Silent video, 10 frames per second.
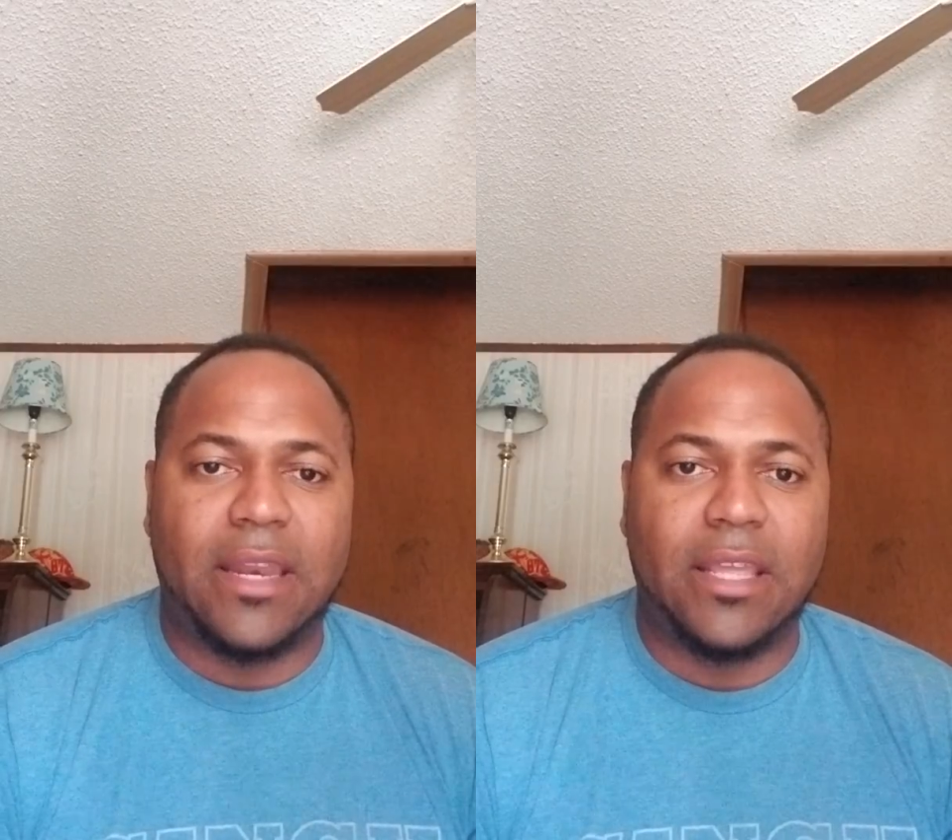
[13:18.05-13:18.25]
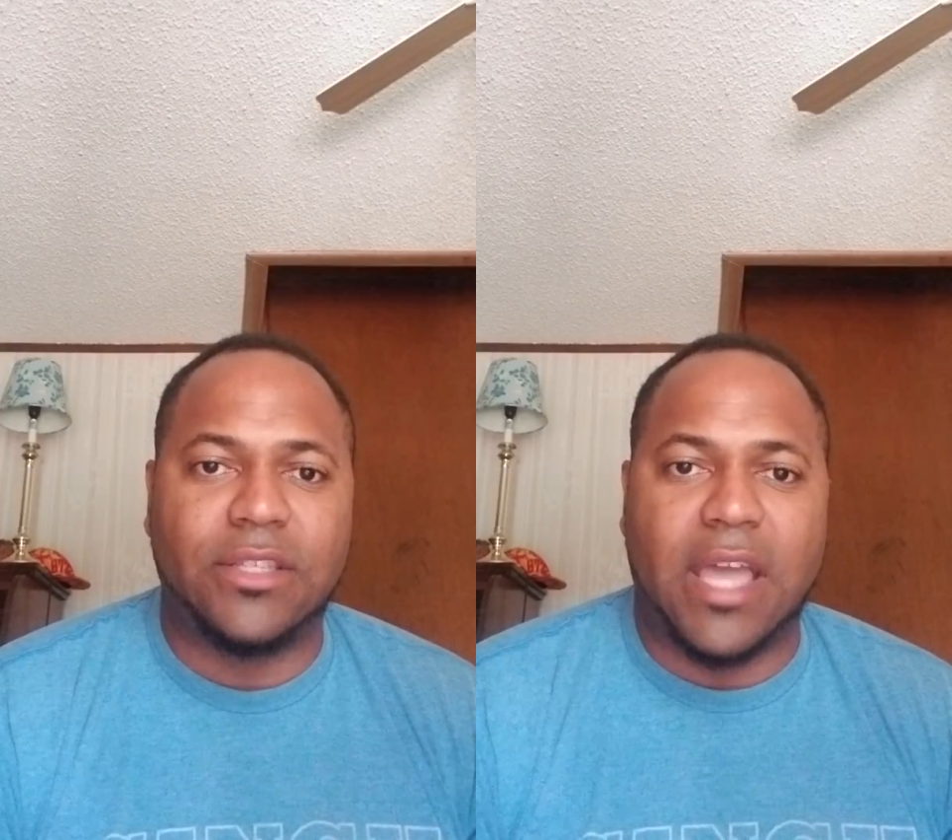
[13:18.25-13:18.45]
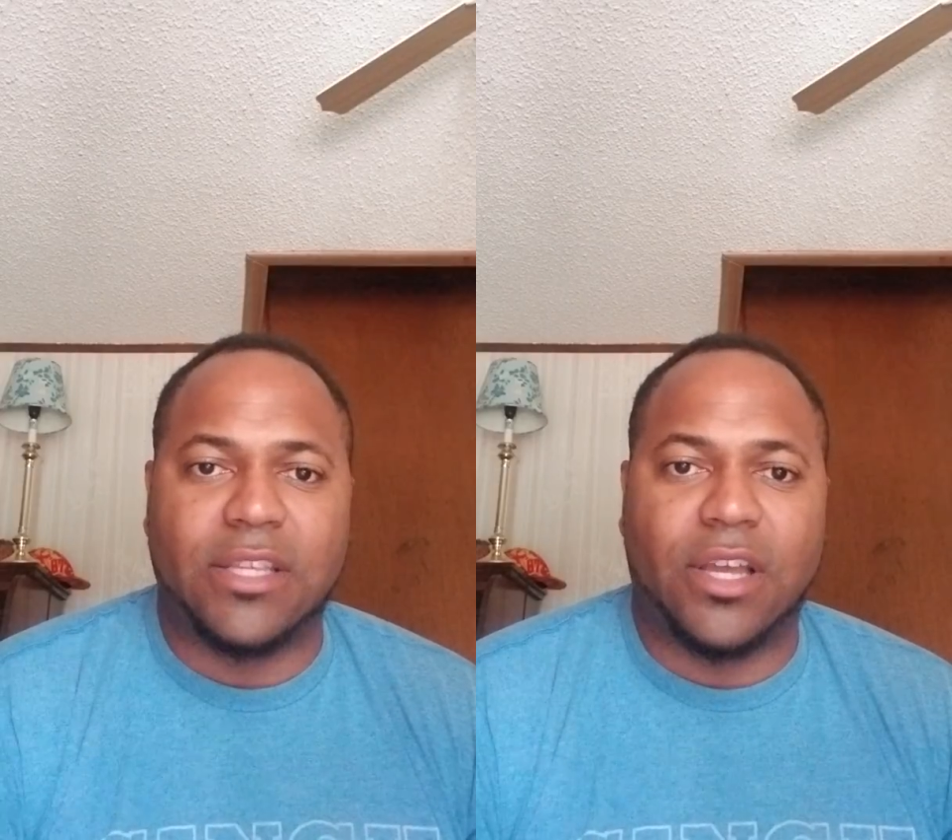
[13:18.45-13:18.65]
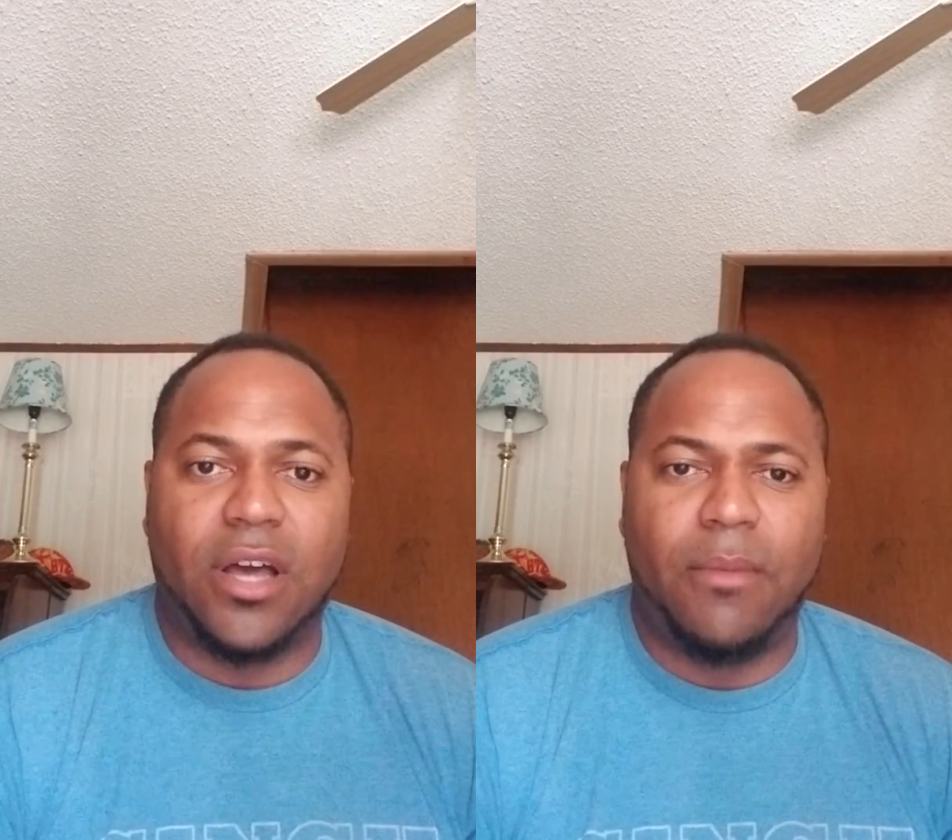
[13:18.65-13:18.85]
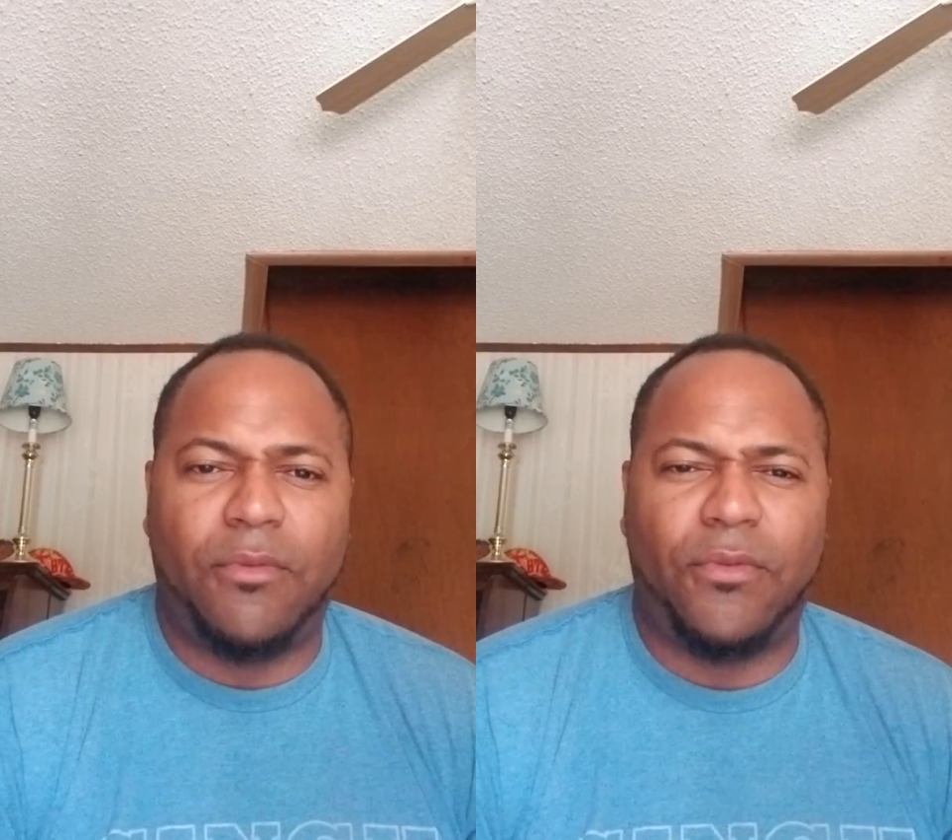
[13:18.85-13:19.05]
He has a
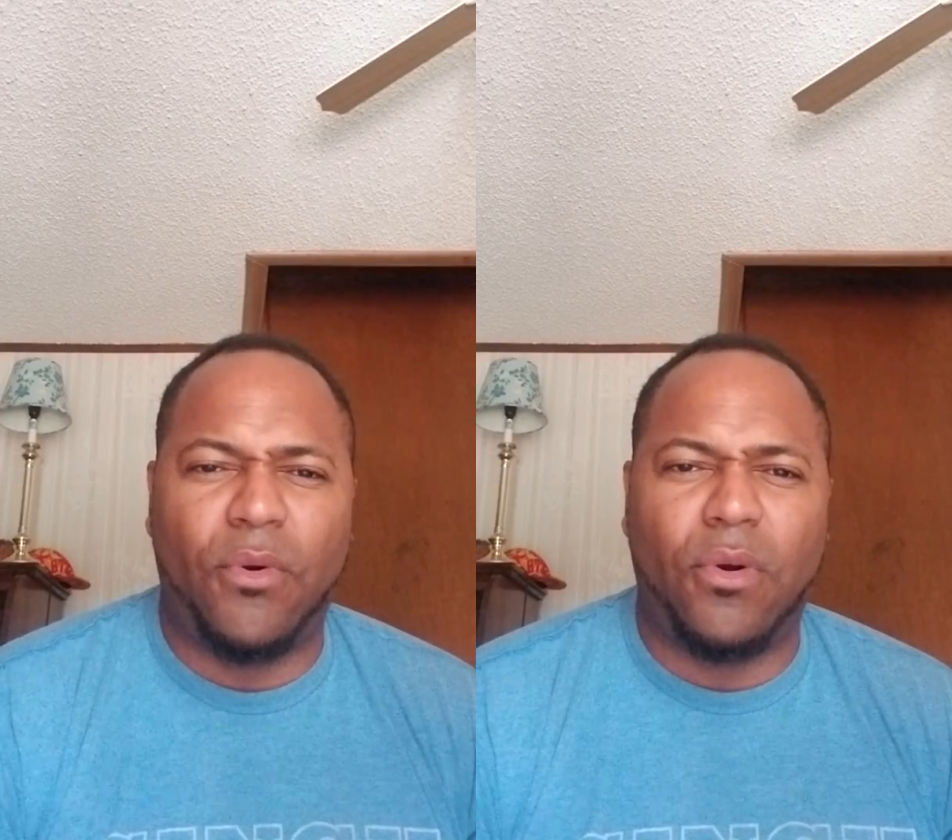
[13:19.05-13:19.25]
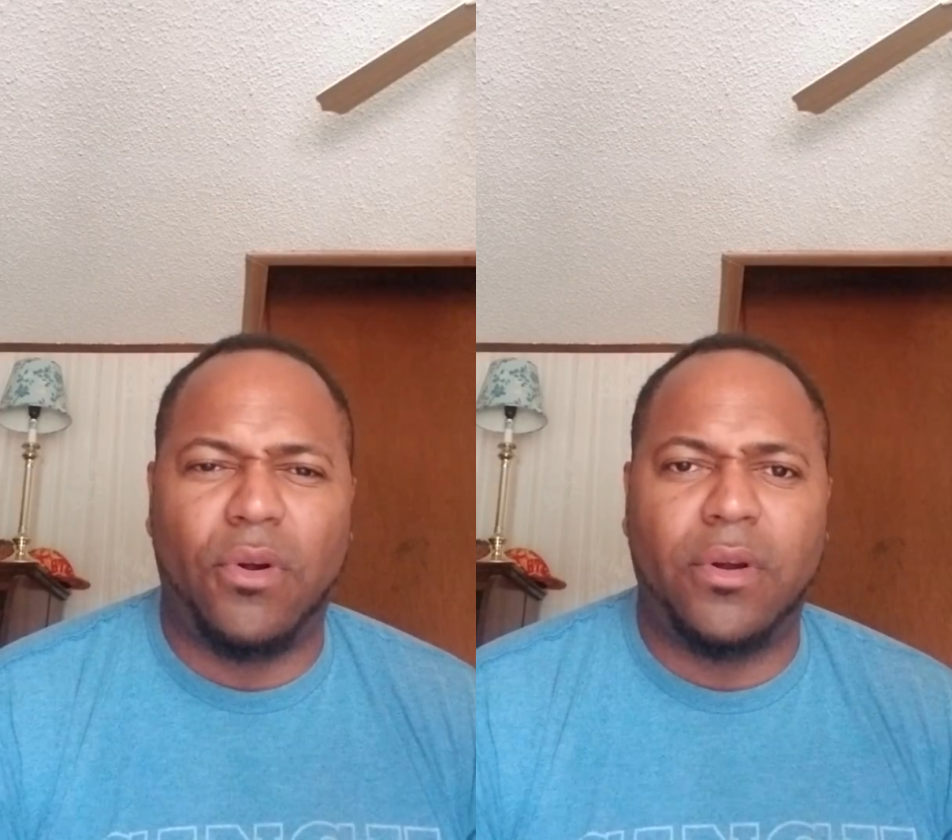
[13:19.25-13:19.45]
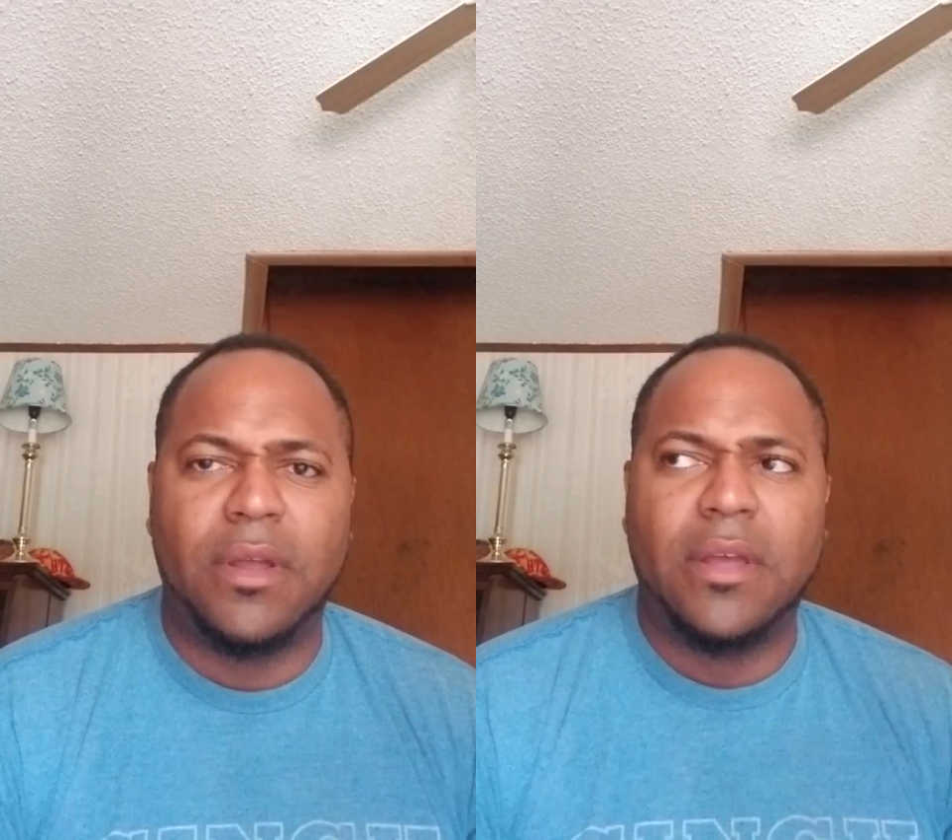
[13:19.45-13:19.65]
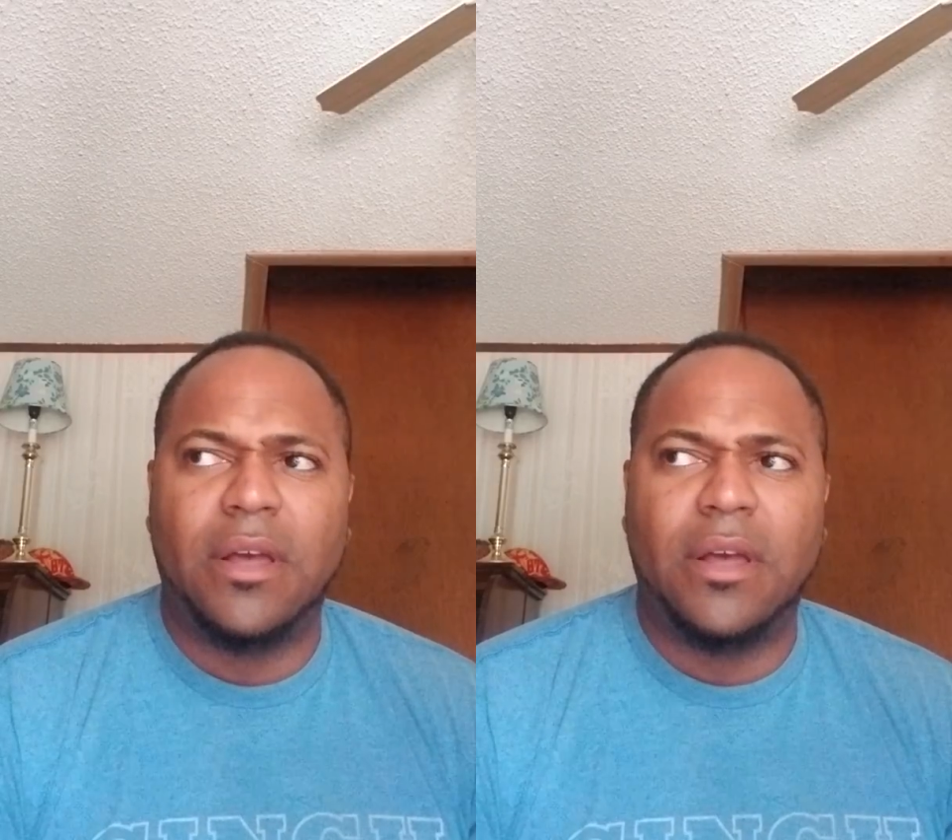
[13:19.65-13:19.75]
come forward,